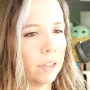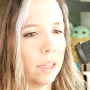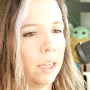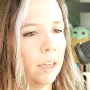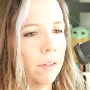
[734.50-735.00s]

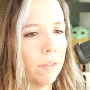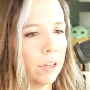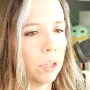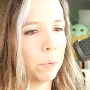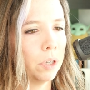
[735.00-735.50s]
Give
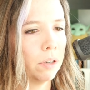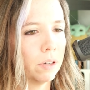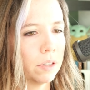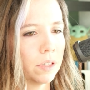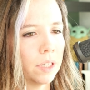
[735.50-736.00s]

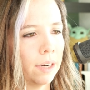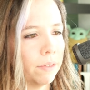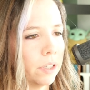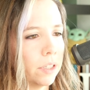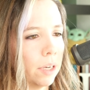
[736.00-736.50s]
entrepreneurs
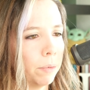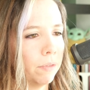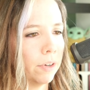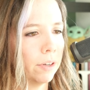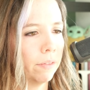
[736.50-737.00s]
every step
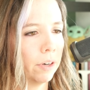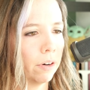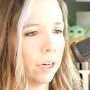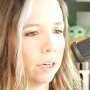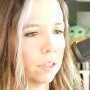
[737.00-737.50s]
involved in
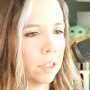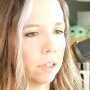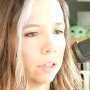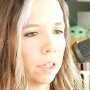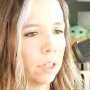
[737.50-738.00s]
creating a
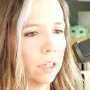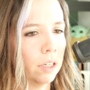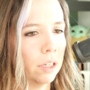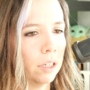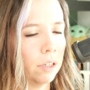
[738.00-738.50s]
strong.
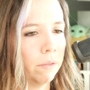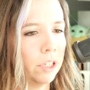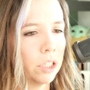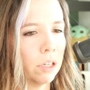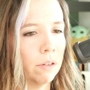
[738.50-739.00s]
We
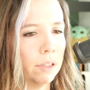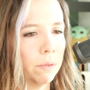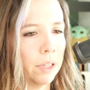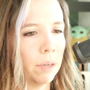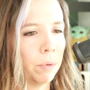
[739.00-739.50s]
just always
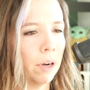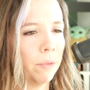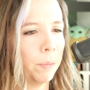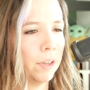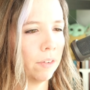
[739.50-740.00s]
want that prompt
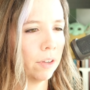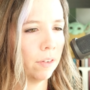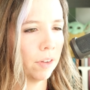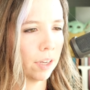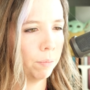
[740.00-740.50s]
to be as good
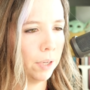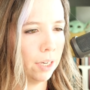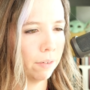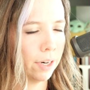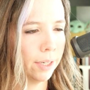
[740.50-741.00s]
as it can be,
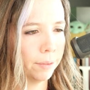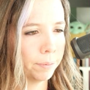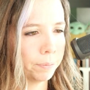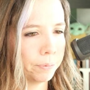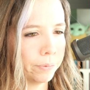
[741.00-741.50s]
right?
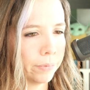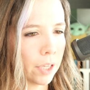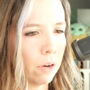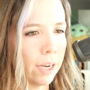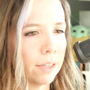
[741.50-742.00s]

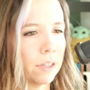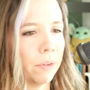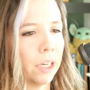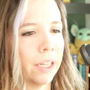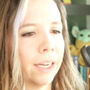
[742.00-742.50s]
Okay, so I'm
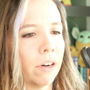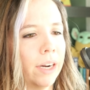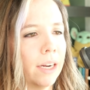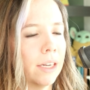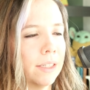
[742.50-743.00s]
going to click
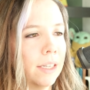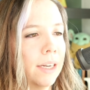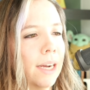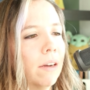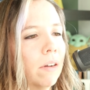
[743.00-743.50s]
create content
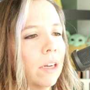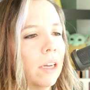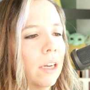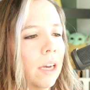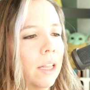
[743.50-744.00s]
now
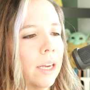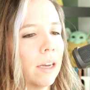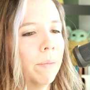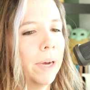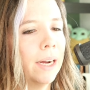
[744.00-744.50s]
and then
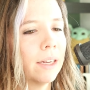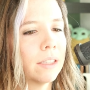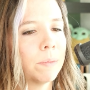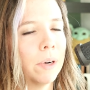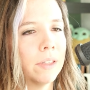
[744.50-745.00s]
come back.
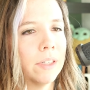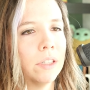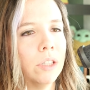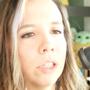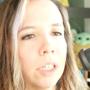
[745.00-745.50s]
This
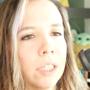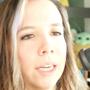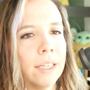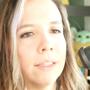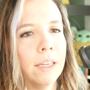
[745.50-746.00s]
process usually
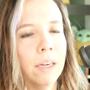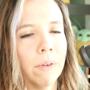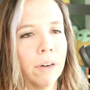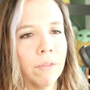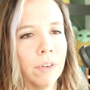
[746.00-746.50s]
takes
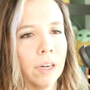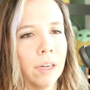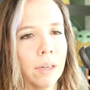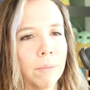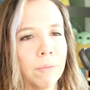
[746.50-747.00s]
anywhere
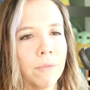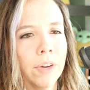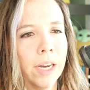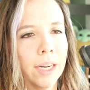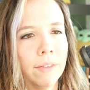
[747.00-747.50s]
from
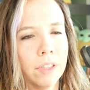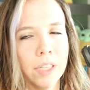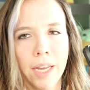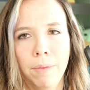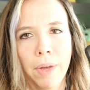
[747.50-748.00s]
5 to
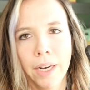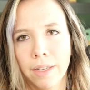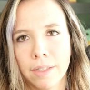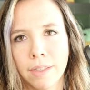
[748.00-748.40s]
10 minutes.